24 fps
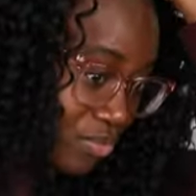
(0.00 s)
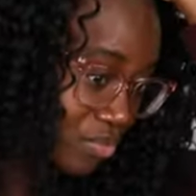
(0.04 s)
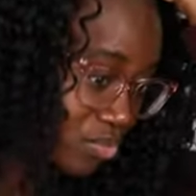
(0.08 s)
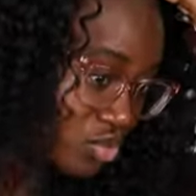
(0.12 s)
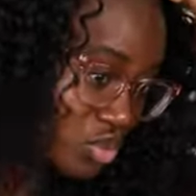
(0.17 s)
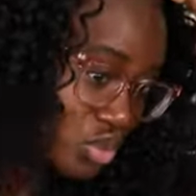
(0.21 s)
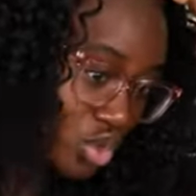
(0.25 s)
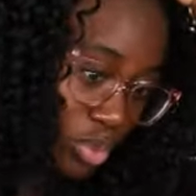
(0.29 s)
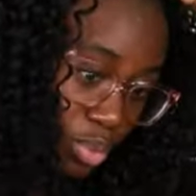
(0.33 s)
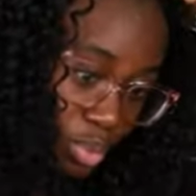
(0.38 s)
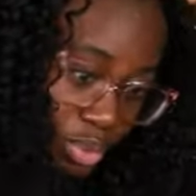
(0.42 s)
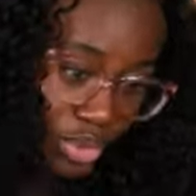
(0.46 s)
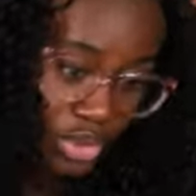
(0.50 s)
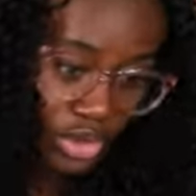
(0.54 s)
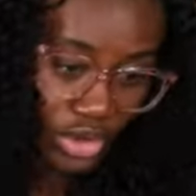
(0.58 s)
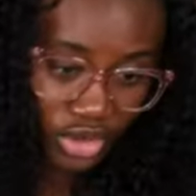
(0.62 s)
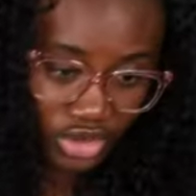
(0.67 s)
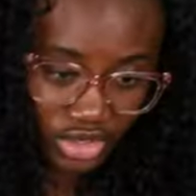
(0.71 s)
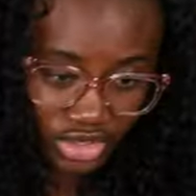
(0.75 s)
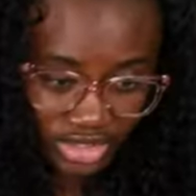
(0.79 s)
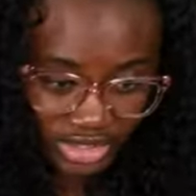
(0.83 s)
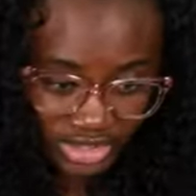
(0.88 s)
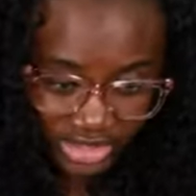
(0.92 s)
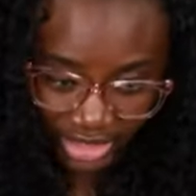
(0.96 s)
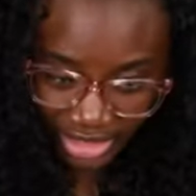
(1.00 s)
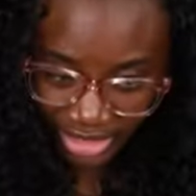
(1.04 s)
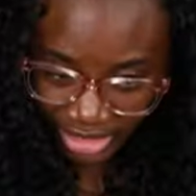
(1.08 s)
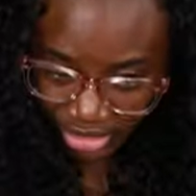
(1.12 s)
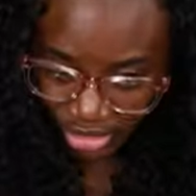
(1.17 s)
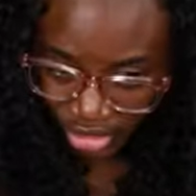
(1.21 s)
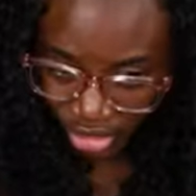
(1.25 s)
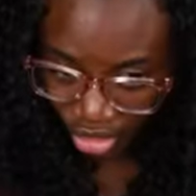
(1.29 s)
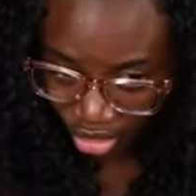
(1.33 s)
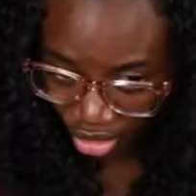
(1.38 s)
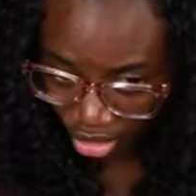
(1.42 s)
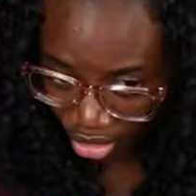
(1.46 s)
No products
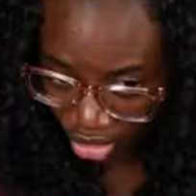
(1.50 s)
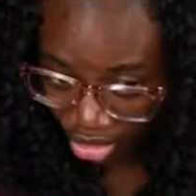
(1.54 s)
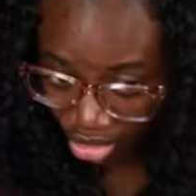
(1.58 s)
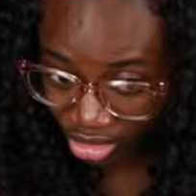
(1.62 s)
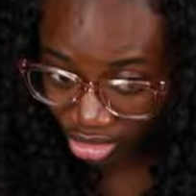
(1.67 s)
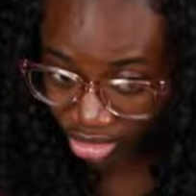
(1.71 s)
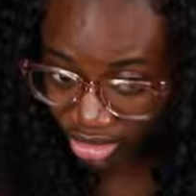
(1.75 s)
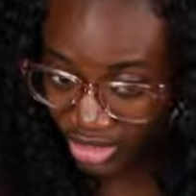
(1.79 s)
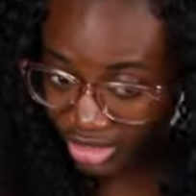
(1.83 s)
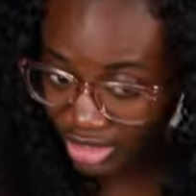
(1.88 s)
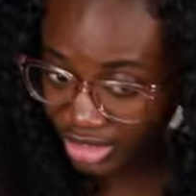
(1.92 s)
at all.